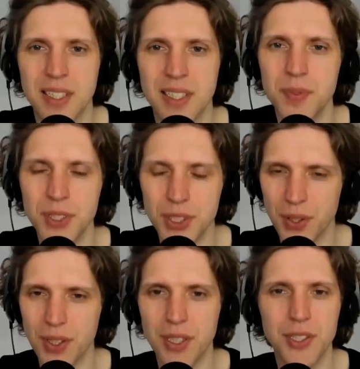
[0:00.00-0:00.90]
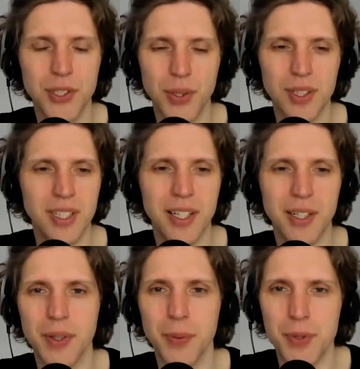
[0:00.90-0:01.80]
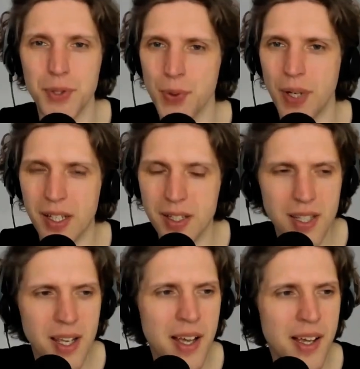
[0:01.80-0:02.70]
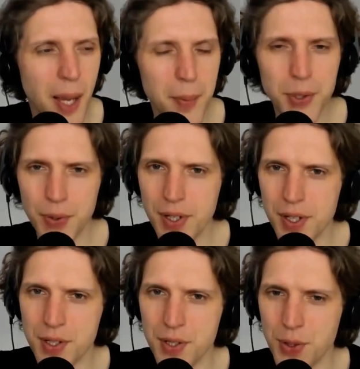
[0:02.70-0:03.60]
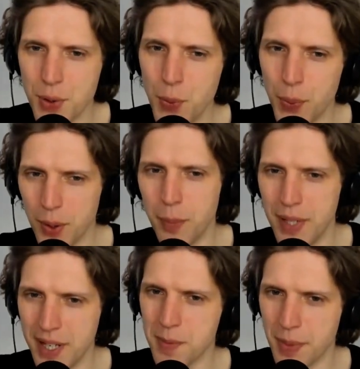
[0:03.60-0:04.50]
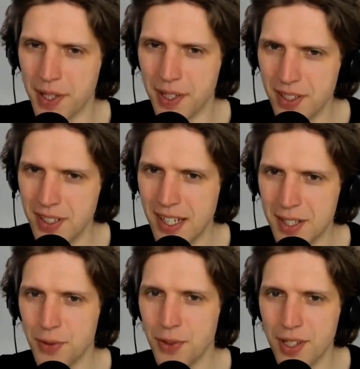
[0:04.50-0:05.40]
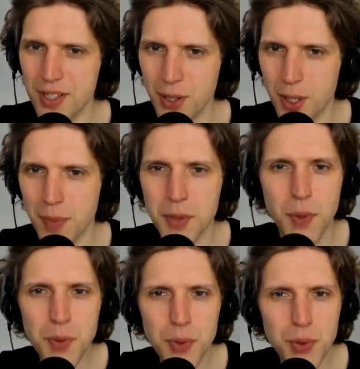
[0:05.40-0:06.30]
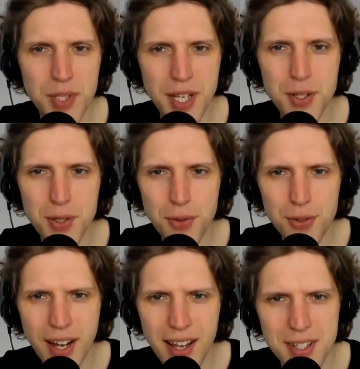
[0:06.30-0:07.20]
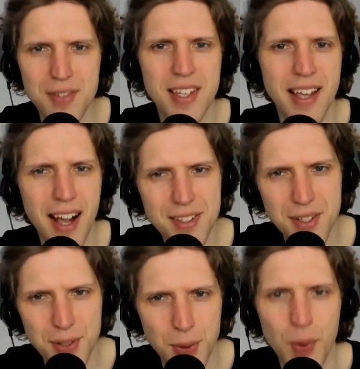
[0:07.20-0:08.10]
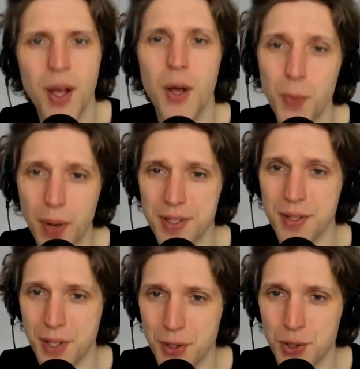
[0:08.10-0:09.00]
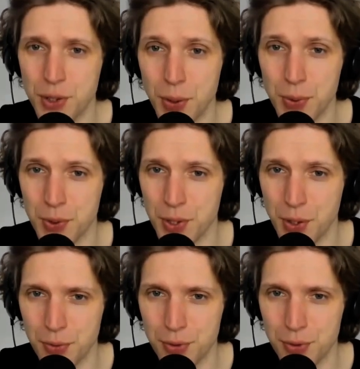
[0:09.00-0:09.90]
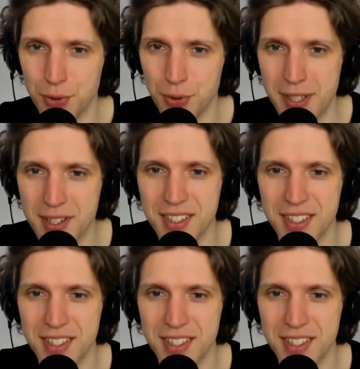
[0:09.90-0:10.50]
Yeah, totally agree with you. And I'm curious, you will be a speaker at the Freelance Unlocked, but what would you say to your friend if they asked you whether they should go to the conference?